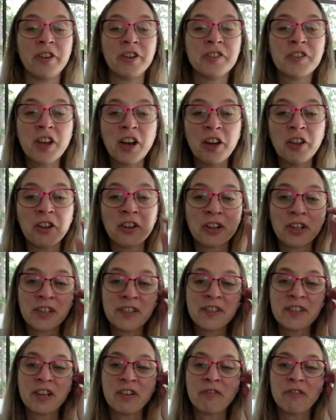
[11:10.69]
There's other
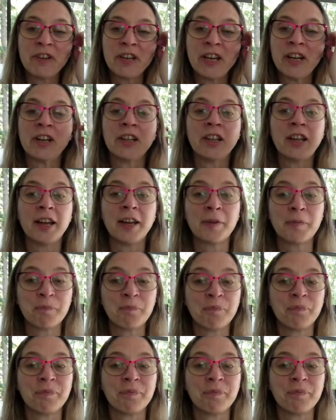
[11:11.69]
good stuff in here, like